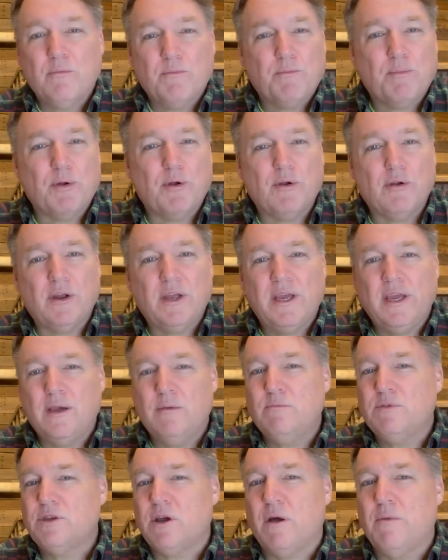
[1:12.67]
Per
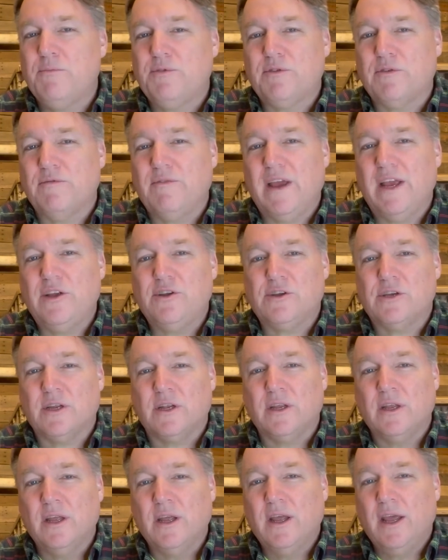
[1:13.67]
Kim's
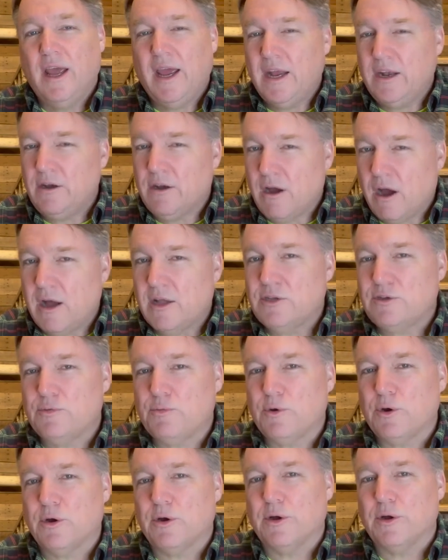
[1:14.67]
observation and God's
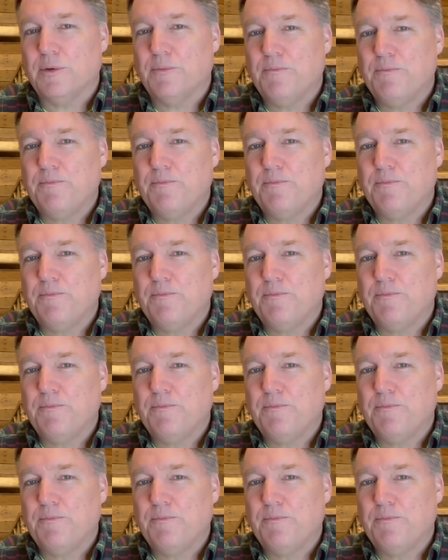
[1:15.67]
word,